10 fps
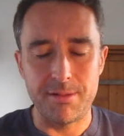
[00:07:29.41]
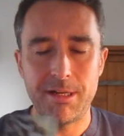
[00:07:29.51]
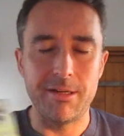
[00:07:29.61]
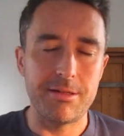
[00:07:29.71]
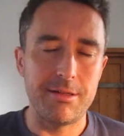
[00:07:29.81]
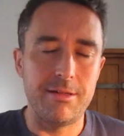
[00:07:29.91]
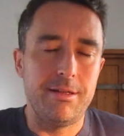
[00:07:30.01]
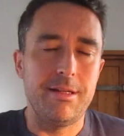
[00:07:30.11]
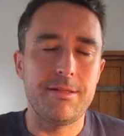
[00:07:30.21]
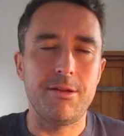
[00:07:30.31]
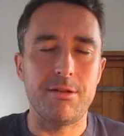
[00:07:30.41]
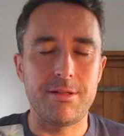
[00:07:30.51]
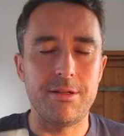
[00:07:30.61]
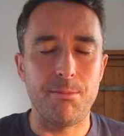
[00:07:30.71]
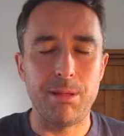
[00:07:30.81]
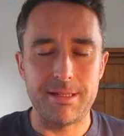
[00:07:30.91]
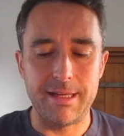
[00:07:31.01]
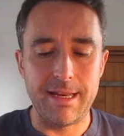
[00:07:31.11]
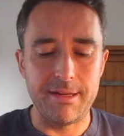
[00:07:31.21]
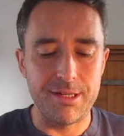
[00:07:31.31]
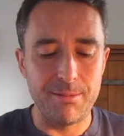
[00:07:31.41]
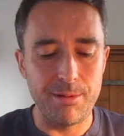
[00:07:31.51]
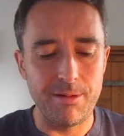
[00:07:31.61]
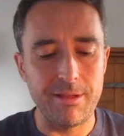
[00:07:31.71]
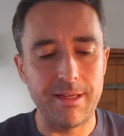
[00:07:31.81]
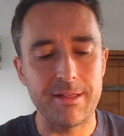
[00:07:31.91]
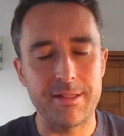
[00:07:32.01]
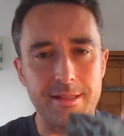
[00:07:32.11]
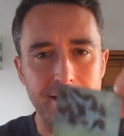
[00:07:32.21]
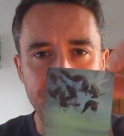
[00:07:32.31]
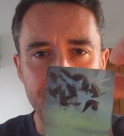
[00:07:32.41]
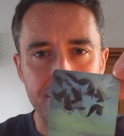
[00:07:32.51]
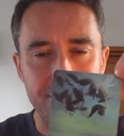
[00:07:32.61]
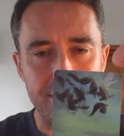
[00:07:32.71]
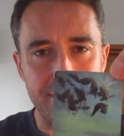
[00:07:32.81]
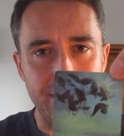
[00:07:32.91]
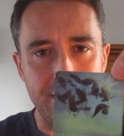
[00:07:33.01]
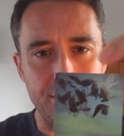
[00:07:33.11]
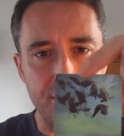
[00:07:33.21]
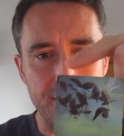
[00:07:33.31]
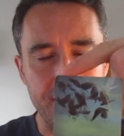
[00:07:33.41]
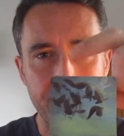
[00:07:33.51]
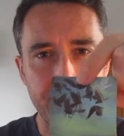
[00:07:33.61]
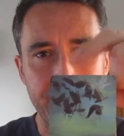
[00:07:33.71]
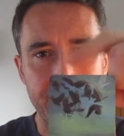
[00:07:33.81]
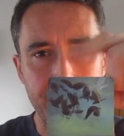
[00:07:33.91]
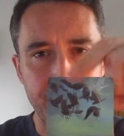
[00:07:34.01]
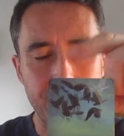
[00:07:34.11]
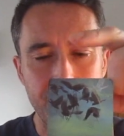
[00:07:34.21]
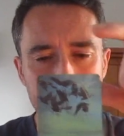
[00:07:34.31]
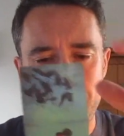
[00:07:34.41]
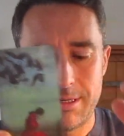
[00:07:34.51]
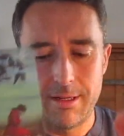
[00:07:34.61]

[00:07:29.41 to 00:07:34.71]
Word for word: I mean, it's it's not not pleasant energy, but like I said, the angels are chasing away the crows,